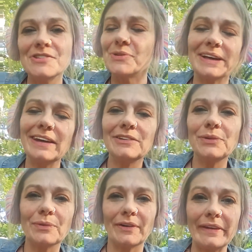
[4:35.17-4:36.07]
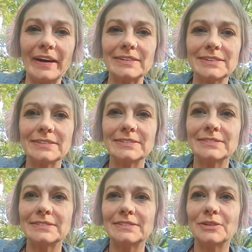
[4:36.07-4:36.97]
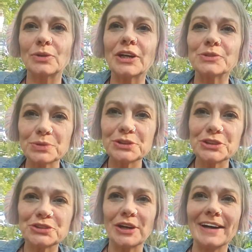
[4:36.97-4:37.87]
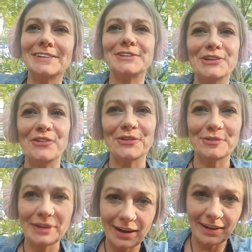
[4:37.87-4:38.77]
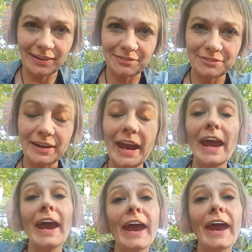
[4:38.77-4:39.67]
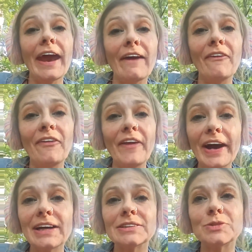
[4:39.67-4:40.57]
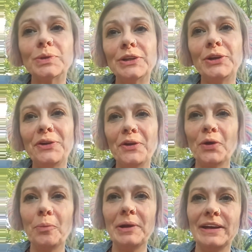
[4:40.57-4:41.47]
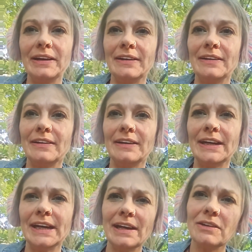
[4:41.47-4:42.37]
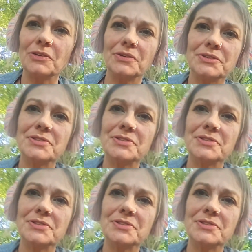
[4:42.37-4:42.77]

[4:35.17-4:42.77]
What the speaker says: So I can't do all that because we're just trying to survive. And that's what nobody hears.